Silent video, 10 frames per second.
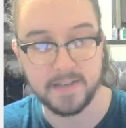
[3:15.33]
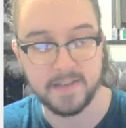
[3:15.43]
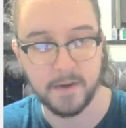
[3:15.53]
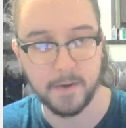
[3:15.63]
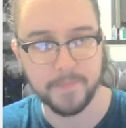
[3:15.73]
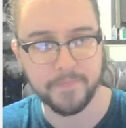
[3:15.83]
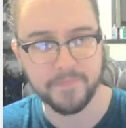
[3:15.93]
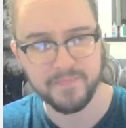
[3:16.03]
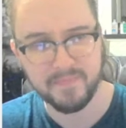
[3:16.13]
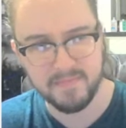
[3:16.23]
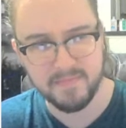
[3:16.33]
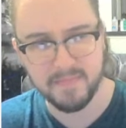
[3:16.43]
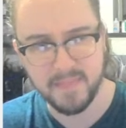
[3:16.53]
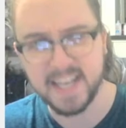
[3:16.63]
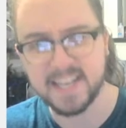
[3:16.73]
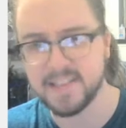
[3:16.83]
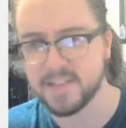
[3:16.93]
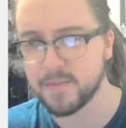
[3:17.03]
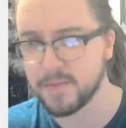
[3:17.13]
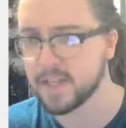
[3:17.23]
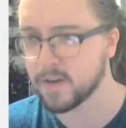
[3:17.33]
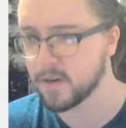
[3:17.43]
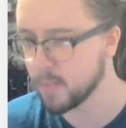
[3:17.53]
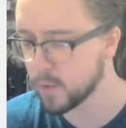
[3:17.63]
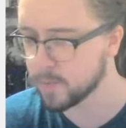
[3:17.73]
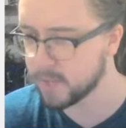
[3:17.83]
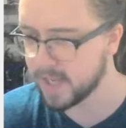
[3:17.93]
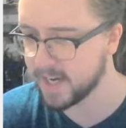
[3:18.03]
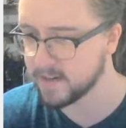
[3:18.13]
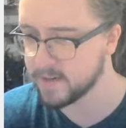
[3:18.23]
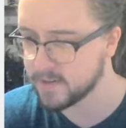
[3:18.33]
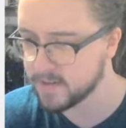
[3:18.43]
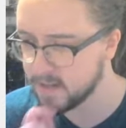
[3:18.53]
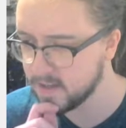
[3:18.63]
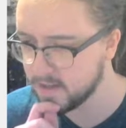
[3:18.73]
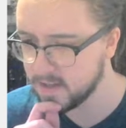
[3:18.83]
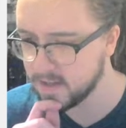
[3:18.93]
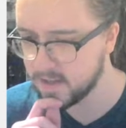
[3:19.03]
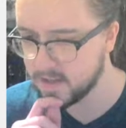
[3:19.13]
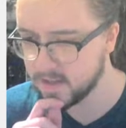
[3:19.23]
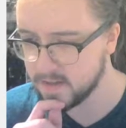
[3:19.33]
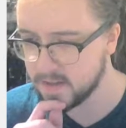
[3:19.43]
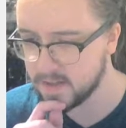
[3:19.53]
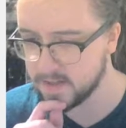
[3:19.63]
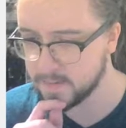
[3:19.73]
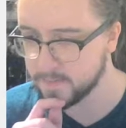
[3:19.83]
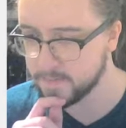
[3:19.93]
So in essence, when there are more players, you